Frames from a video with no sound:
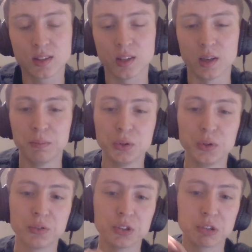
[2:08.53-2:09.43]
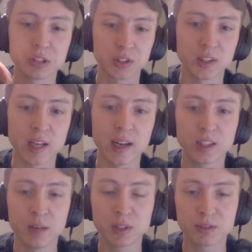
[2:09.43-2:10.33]
the mood for the rest of the day in
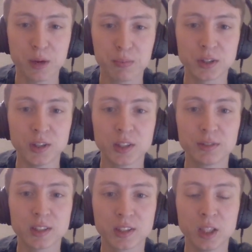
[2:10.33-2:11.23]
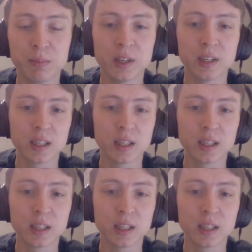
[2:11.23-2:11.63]
terms of how productive that's going to be